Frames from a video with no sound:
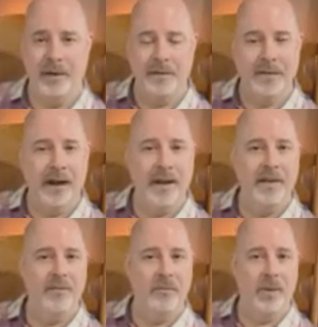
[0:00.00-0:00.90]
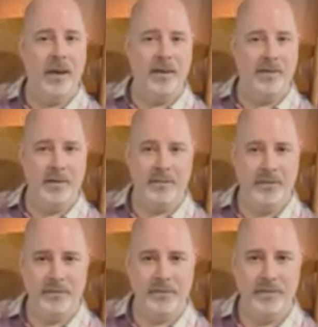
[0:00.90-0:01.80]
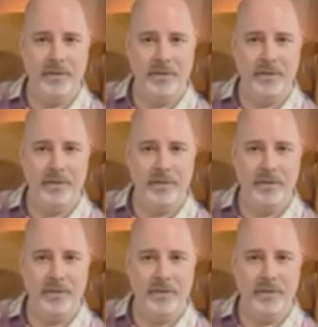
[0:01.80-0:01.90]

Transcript: did i even make a difference